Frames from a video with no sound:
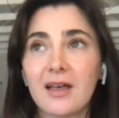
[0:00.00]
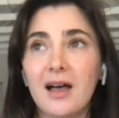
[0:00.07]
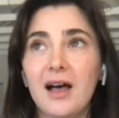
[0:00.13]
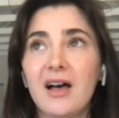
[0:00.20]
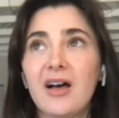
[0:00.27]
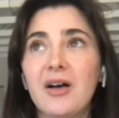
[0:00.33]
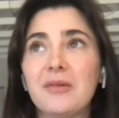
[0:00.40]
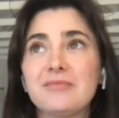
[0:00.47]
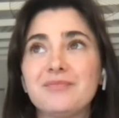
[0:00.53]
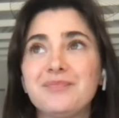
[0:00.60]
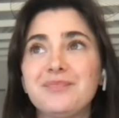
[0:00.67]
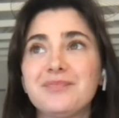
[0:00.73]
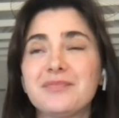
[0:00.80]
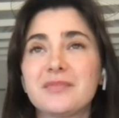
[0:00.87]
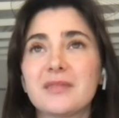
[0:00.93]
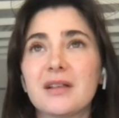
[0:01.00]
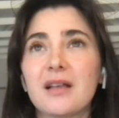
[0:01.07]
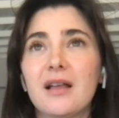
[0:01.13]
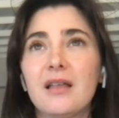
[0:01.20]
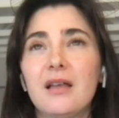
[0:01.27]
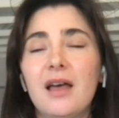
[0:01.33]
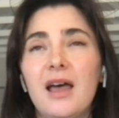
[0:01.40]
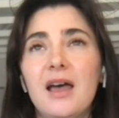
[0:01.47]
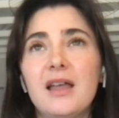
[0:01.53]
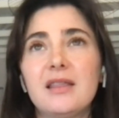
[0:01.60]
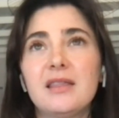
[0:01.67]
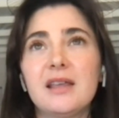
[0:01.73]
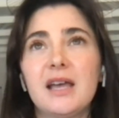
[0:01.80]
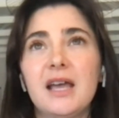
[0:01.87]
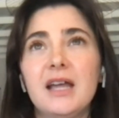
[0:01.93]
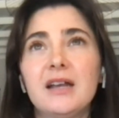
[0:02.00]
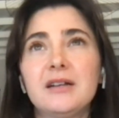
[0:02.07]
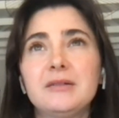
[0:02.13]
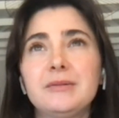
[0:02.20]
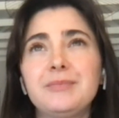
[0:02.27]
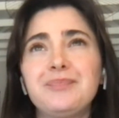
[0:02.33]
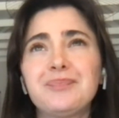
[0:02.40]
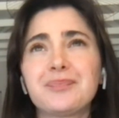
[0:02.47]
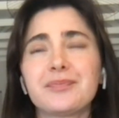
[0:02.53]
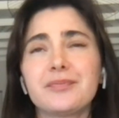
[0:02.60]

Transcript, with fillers: um, and then